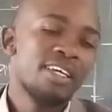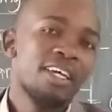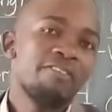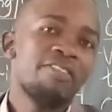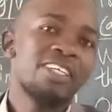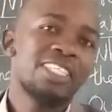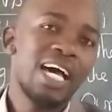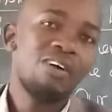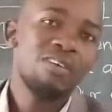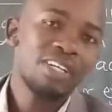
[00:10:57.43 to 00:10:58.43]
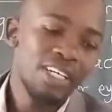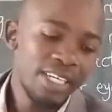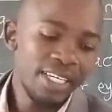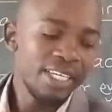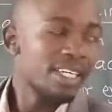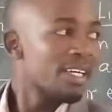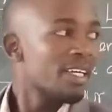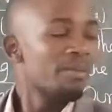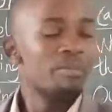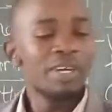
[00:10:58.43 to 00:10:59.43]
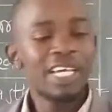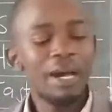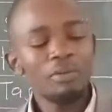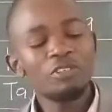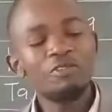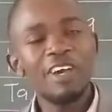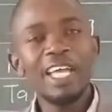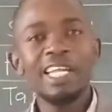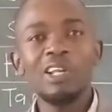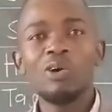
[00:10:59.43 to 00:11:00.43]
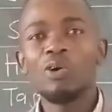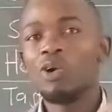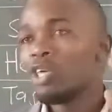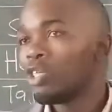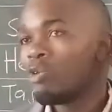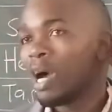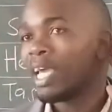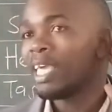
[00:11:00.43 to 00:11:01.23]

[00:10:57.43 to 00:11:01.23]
if the sound becomes very low, your